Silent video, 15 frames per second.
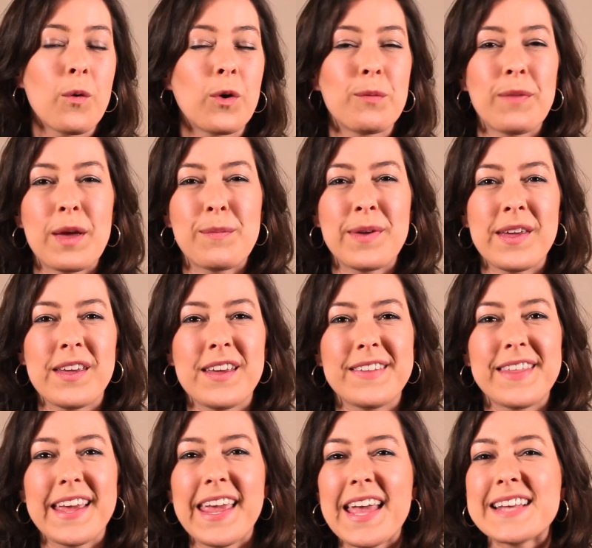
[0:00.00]
Or maybe
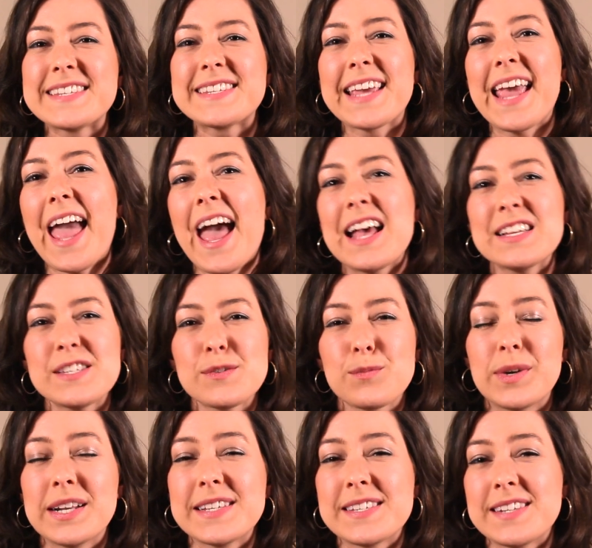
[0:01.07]
they can't say S
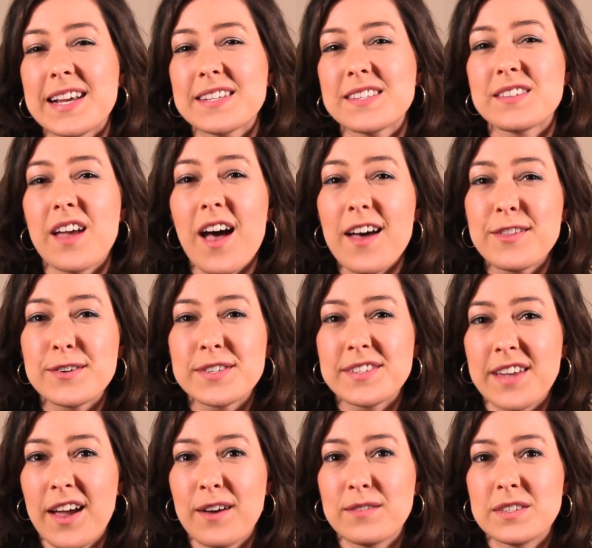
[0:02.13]
when it's next to other
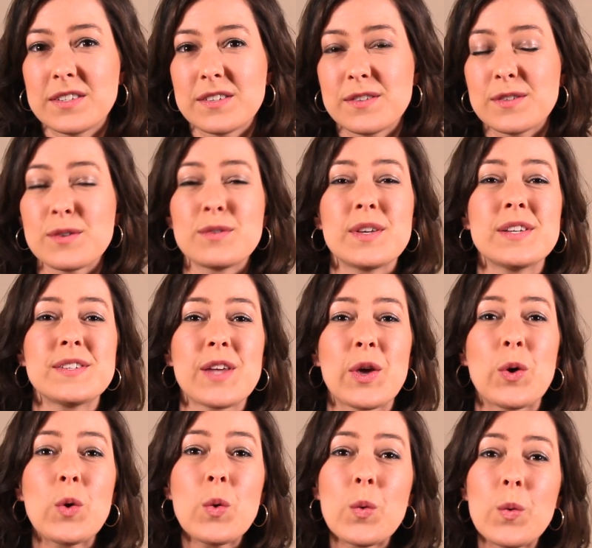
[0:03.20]
sounds, so they
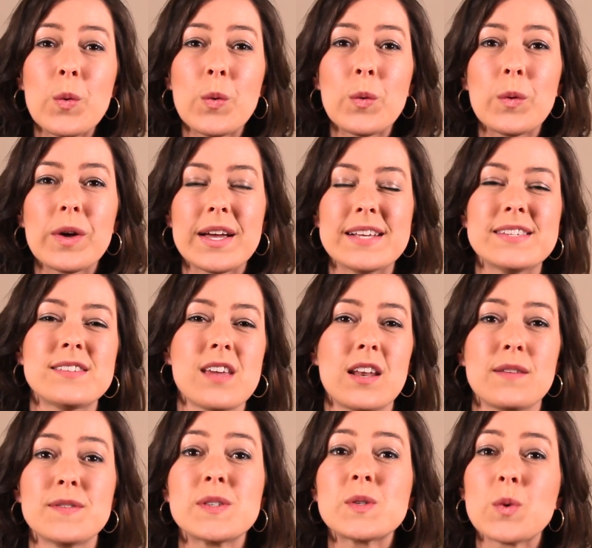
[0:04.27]
say cool instead
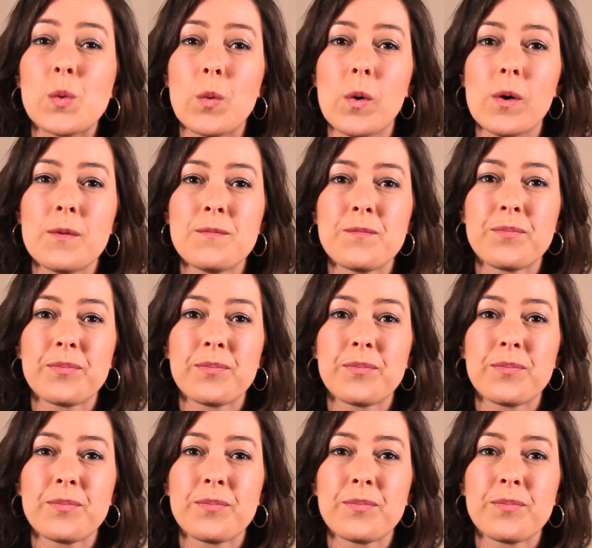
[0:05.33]
of school.